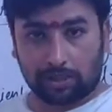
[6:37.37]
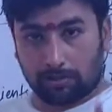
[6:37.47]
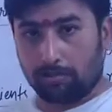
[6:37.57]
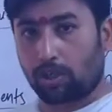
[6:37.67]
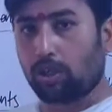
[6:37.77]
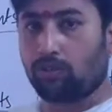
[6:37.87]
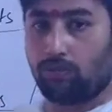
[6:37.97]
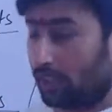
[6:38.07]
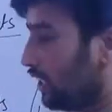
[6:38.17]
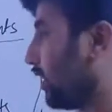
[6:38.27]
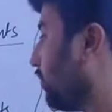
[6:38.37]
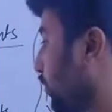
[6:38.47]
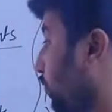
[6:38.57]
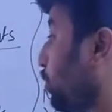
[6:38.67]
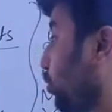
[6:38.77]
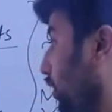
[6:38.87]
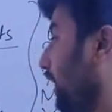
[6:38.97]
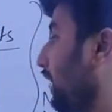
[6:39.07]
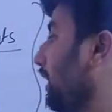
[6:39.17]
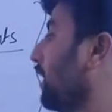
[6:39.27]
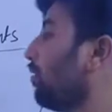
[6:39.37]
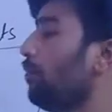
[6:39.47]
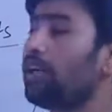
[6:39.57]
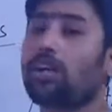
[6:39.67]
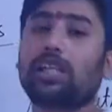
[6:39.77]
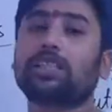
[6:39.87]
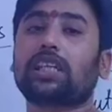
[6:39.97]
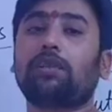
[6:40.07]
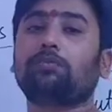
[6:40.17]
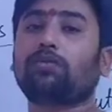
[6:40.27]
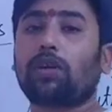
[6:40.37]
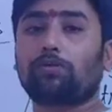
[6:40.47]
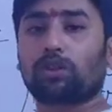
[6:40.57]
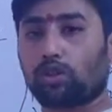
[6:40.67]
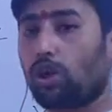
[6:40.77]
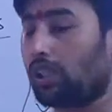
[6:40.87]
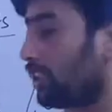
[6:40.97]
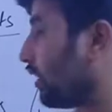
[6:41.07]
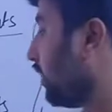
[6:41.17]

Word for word: remember. Vegetables we should eat. Minerals come from salt.